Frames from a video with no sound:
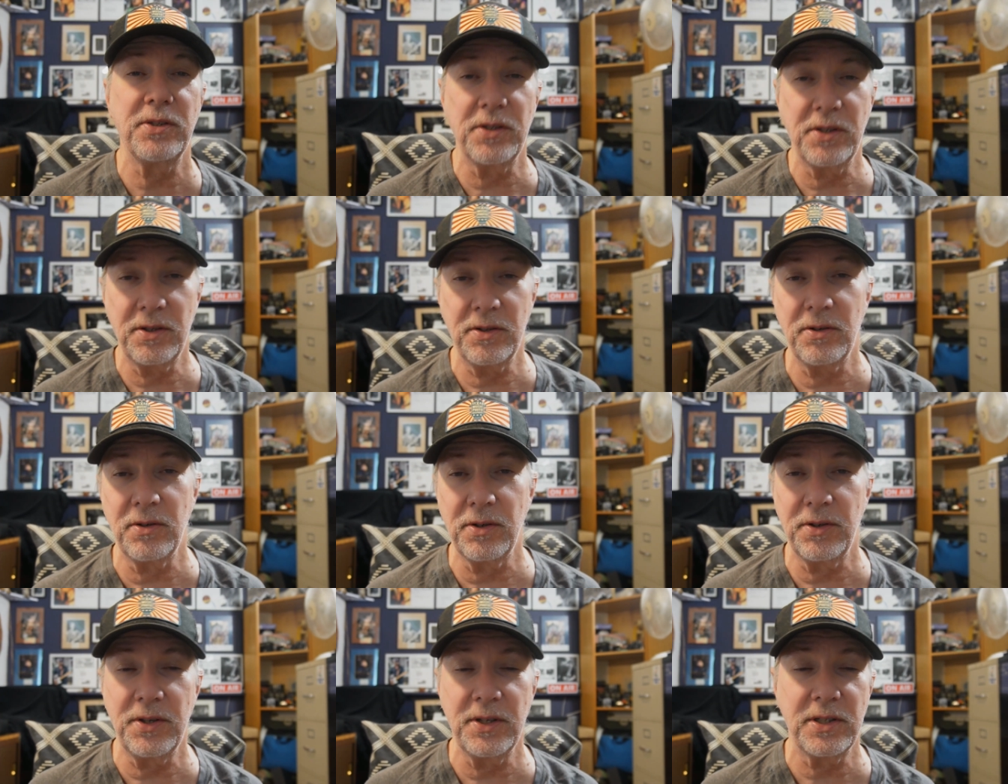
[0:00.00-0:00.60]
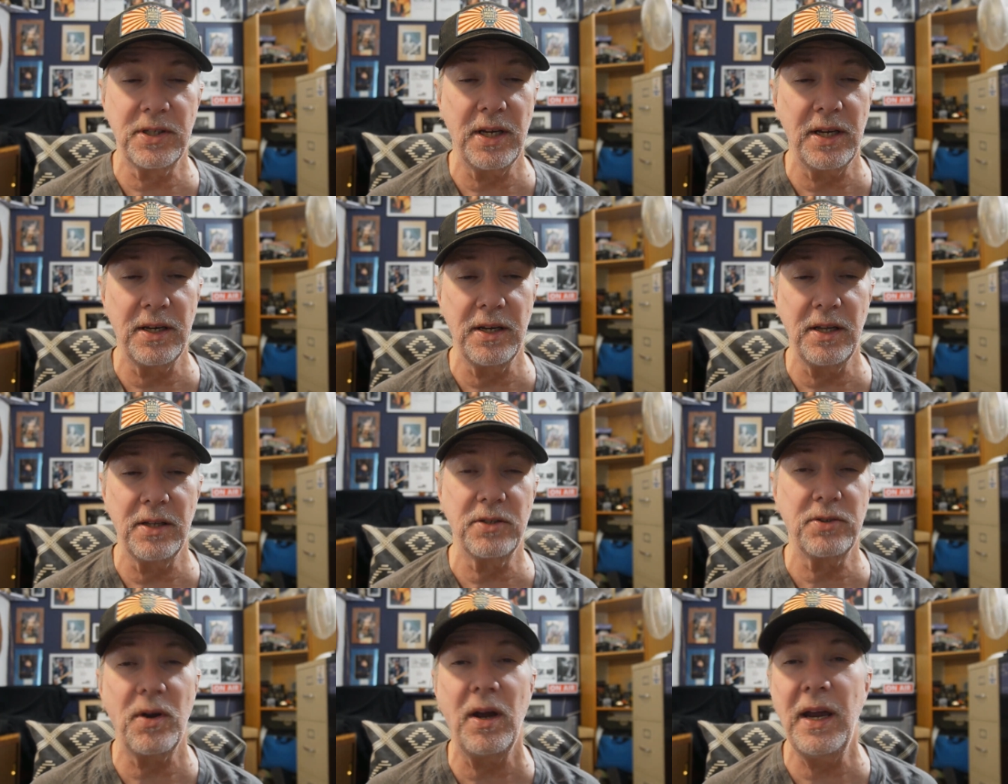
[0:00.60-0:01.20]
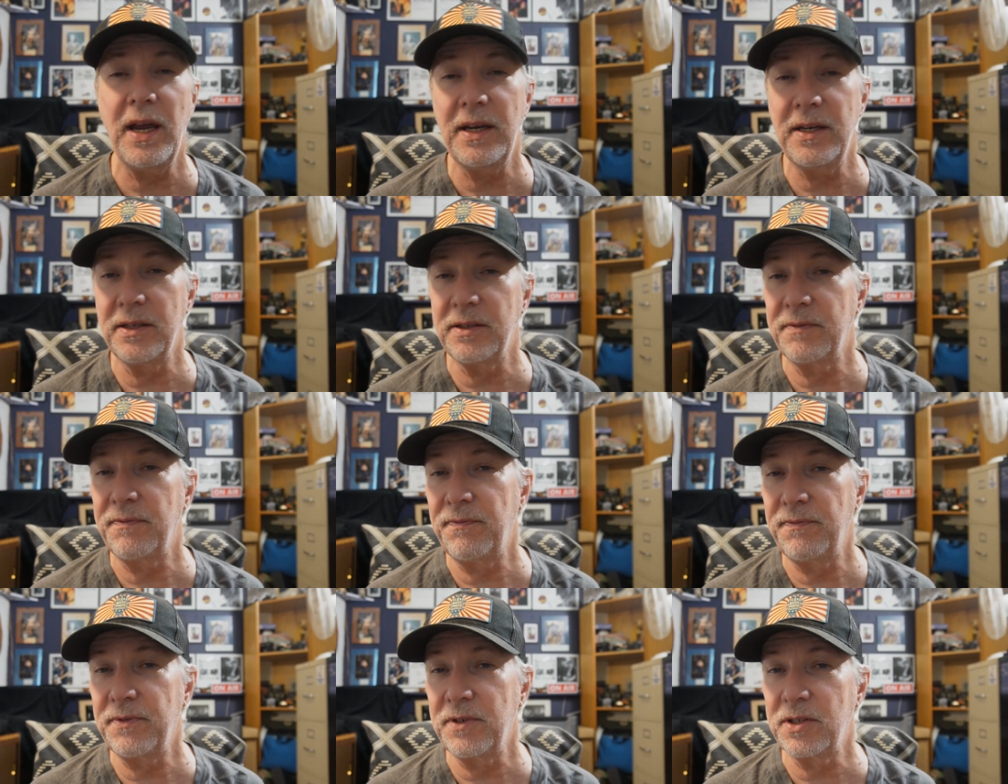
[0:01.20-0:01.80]
or this, that, and the other. So I had
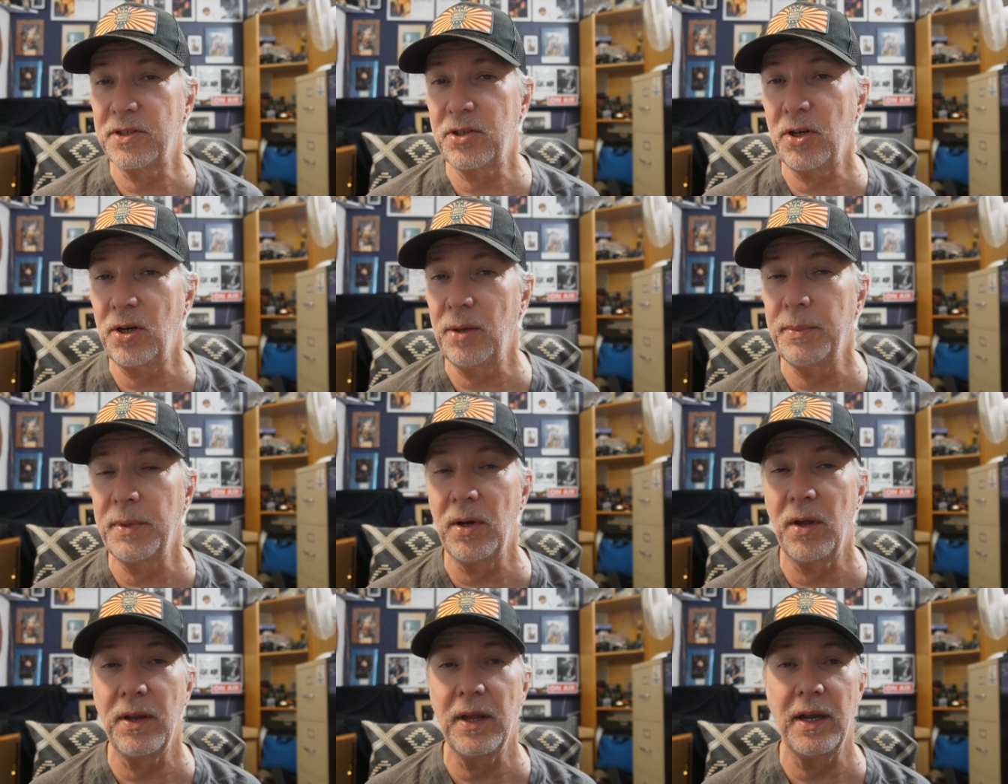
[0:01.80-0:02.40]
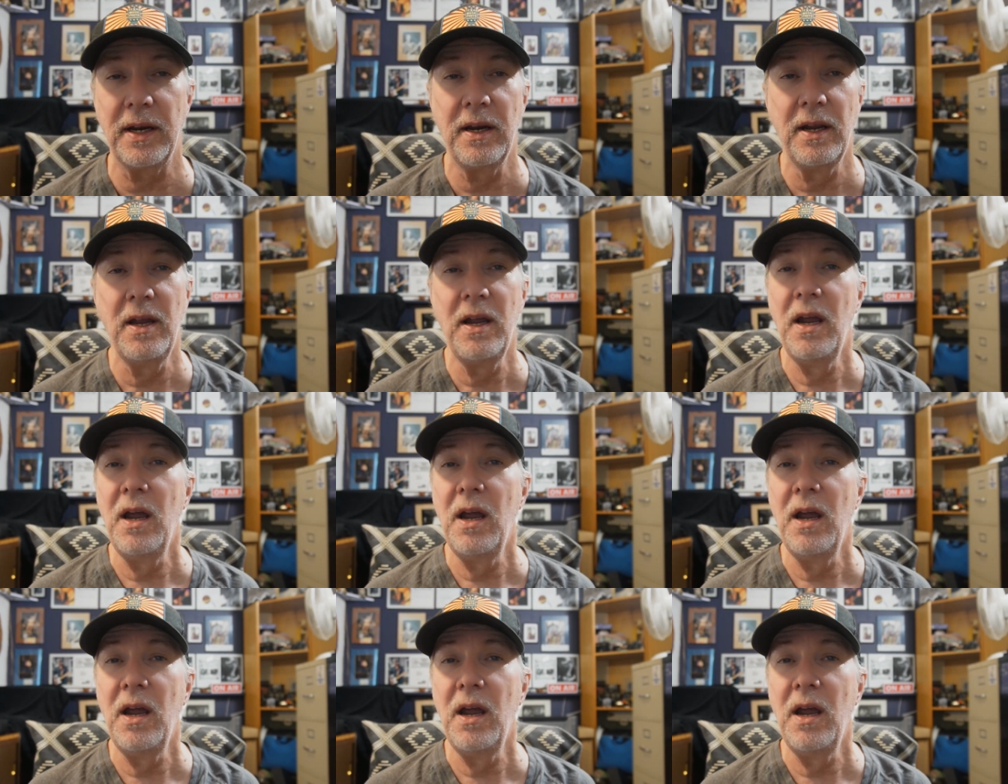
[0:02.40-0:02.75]
to determine all that.